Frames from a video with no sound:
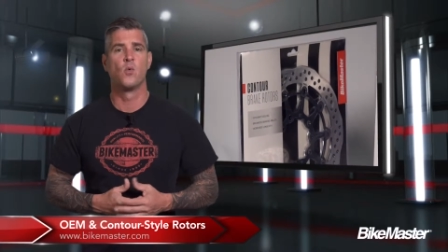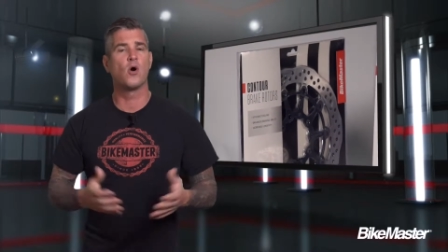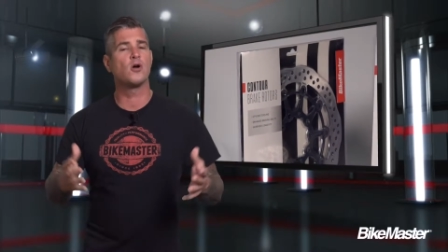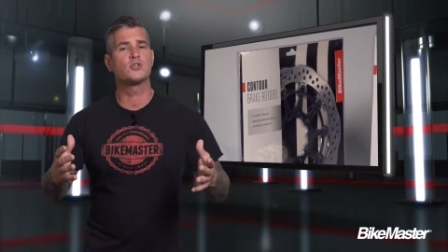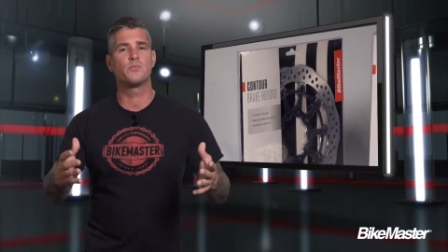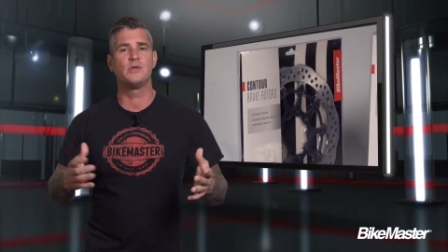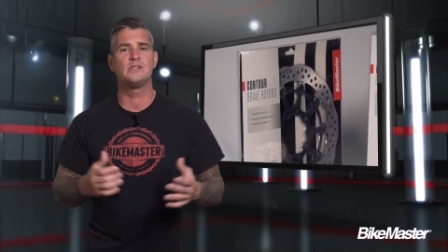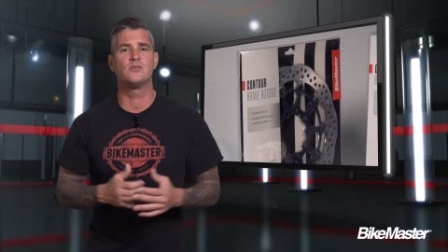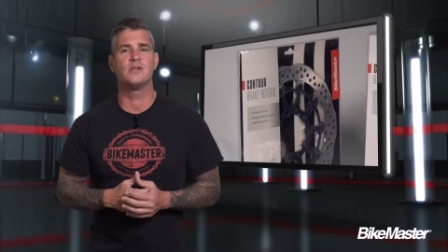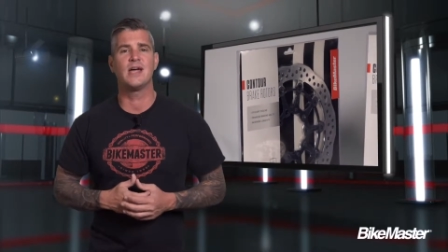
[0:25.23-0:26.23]
We're also
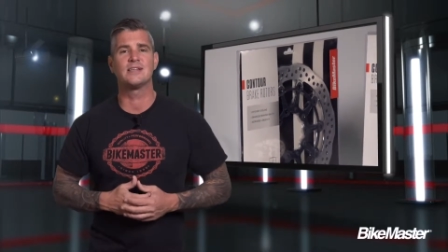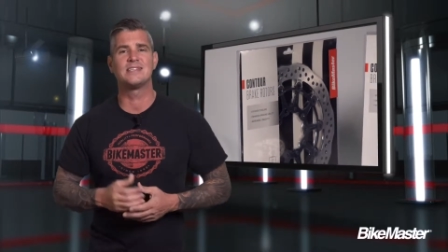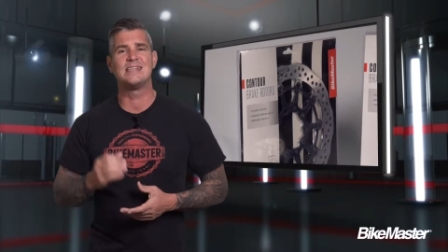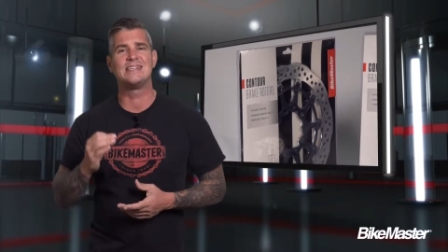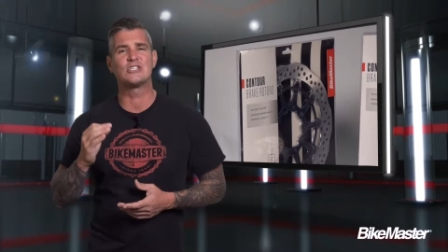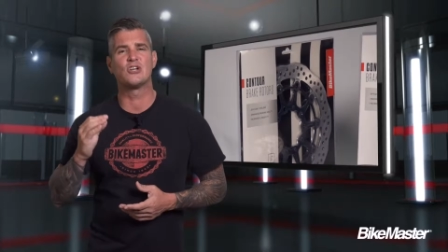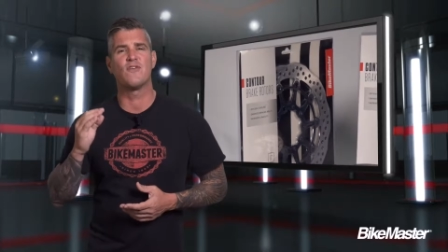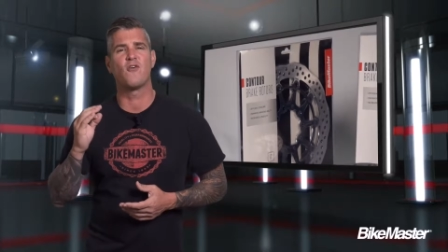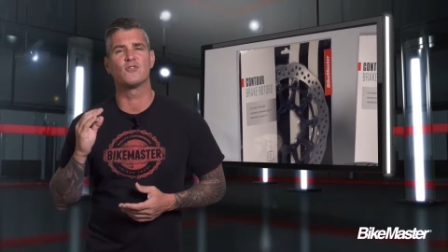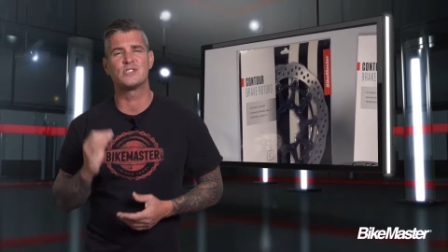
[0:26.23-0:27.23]
pleased to announce the addition of
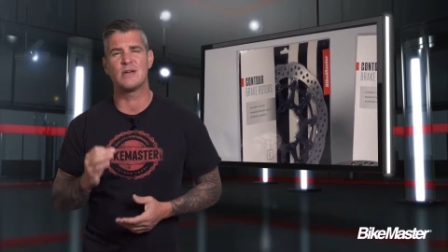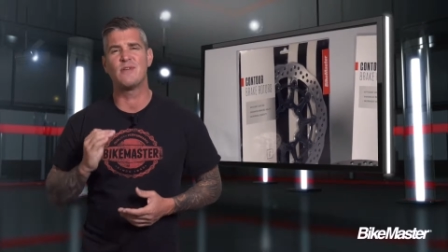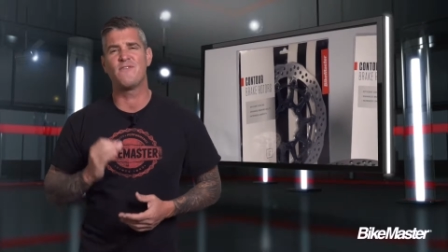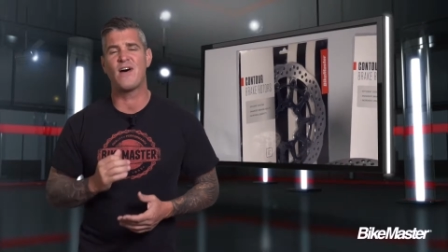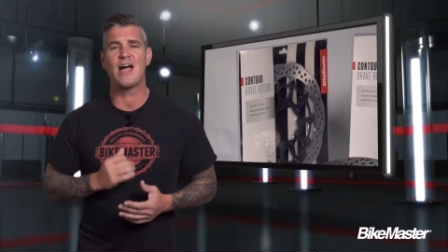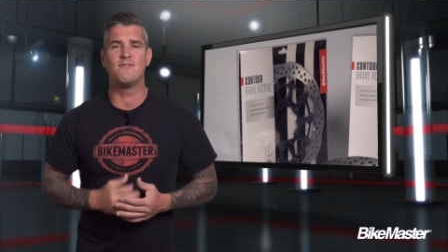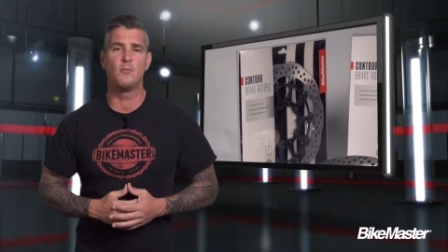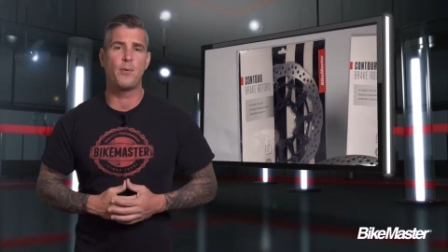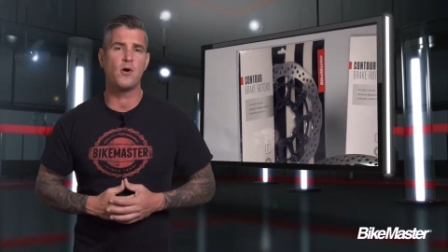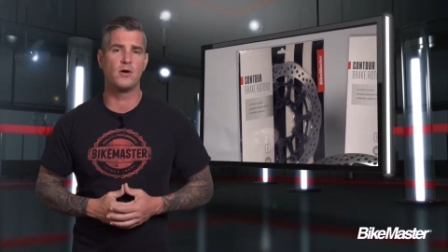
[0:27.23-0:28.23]
over 75 new
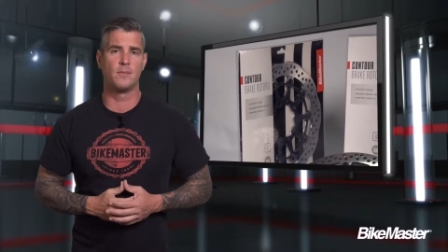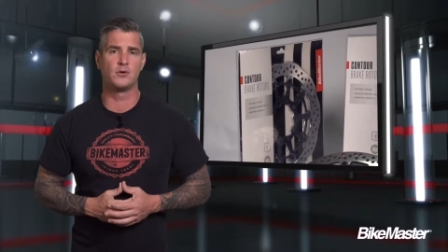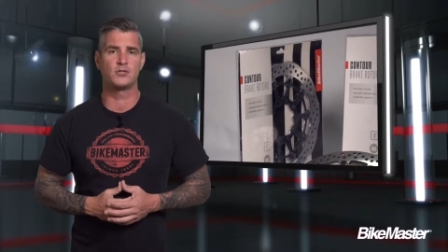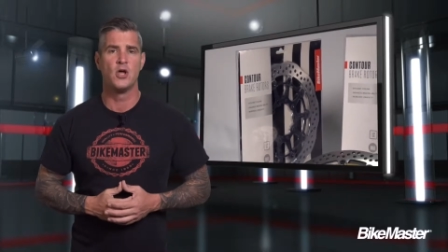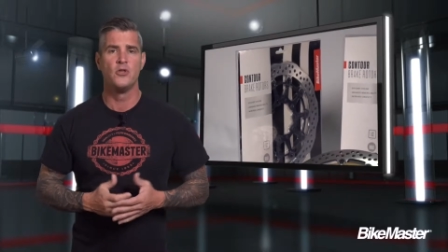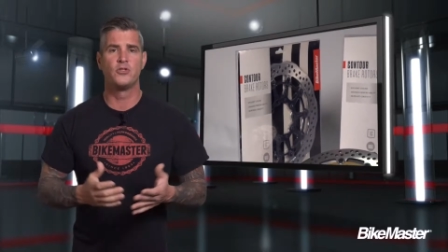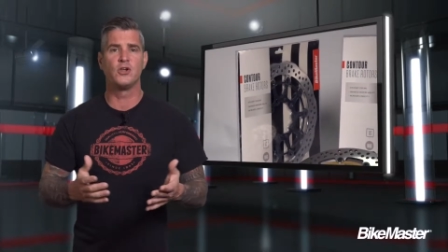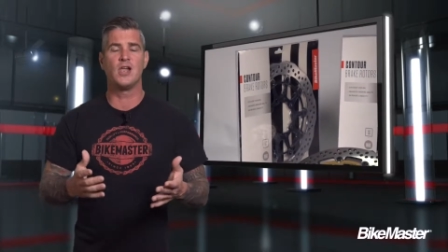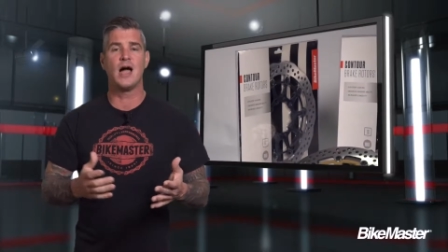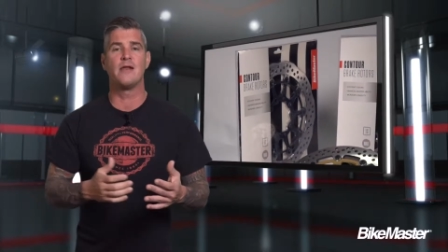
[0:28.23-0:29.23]
part numbers to the
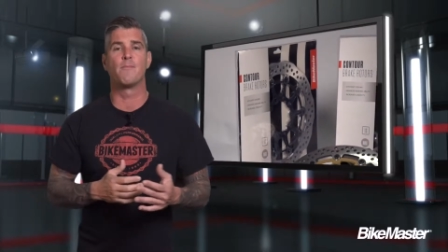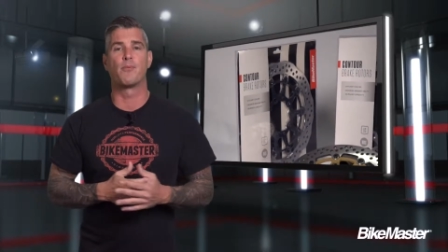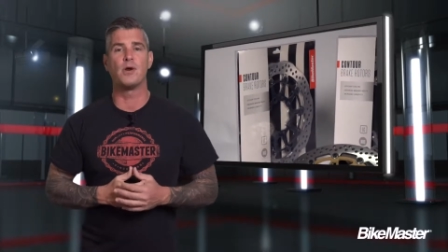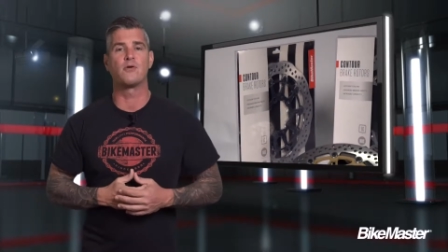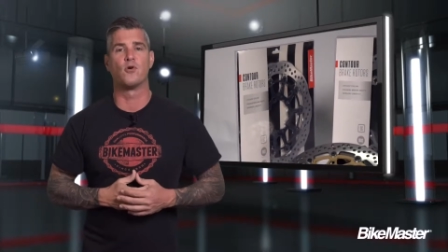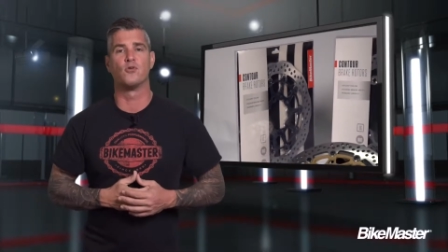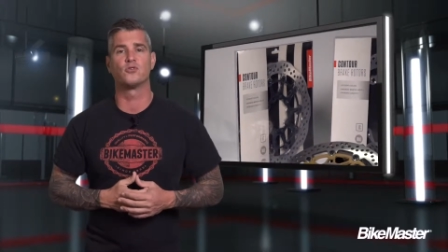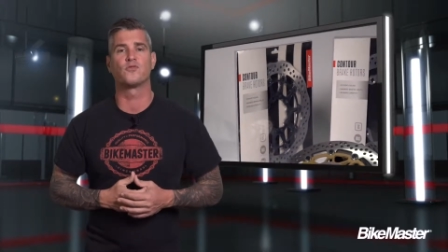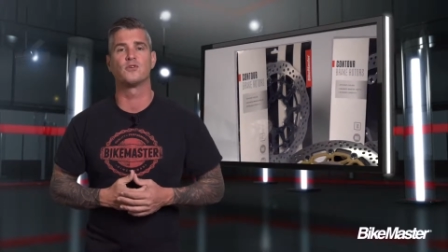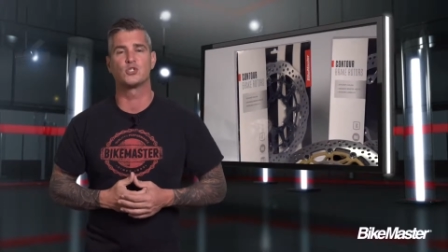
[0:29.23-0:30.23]
line of brake
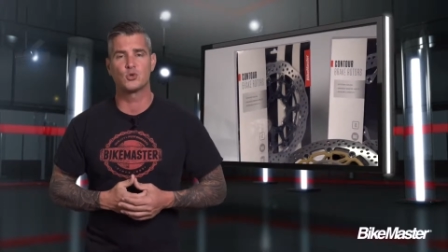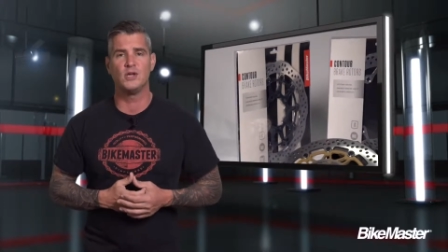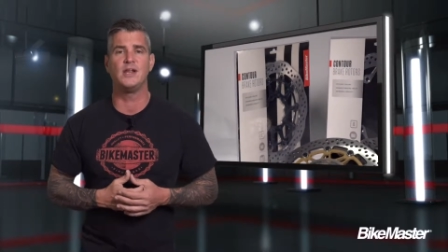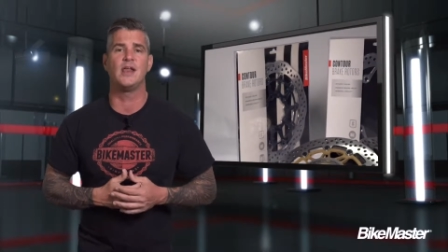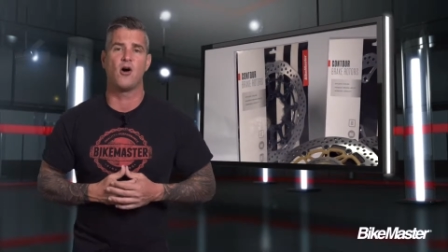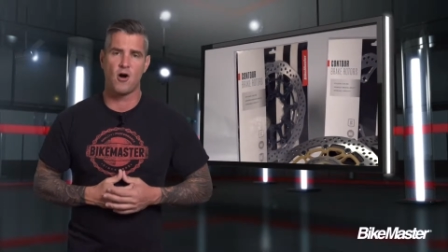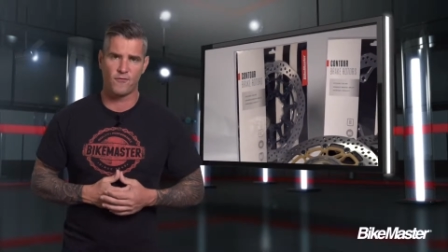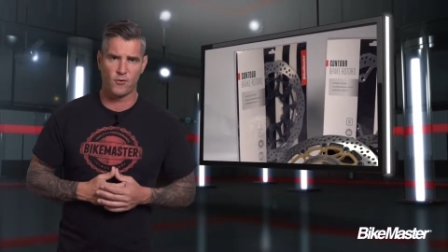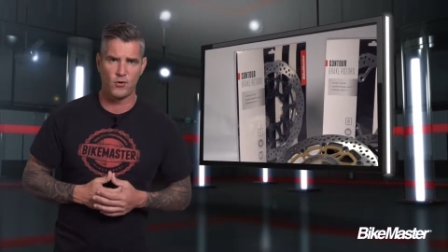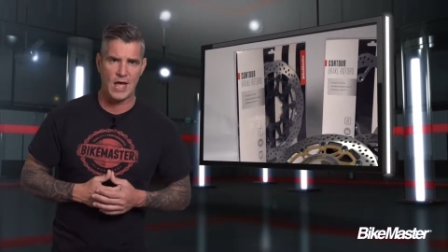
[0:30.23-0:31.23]
rotors for street and
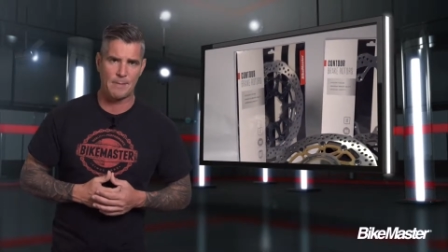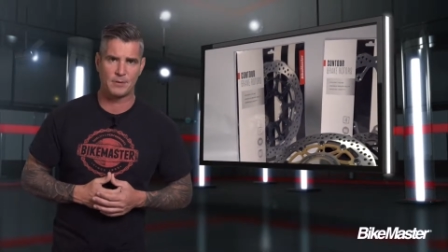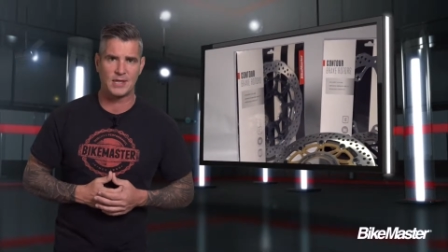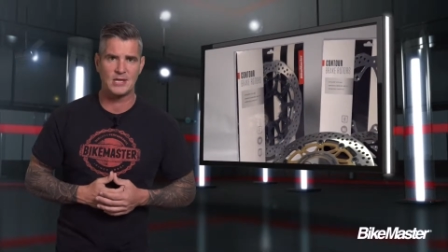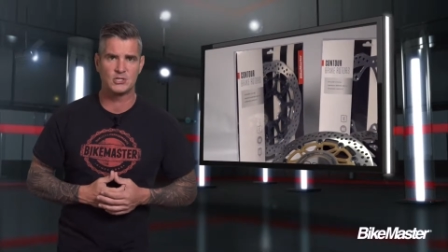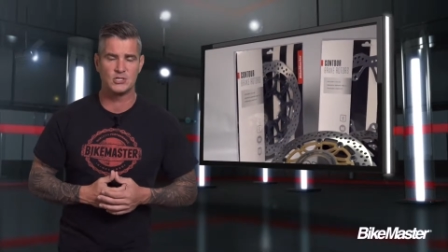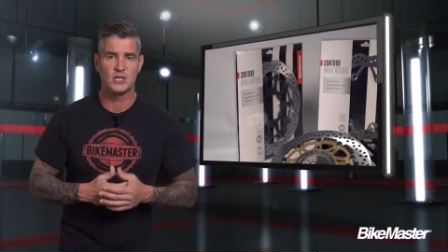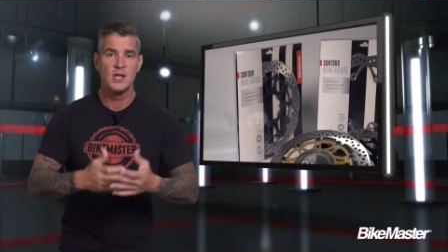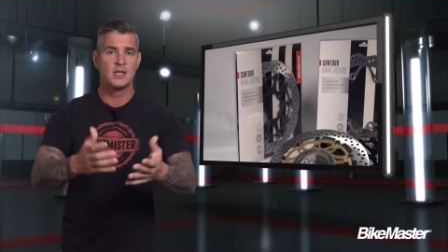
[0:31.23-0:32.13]
off-road applications,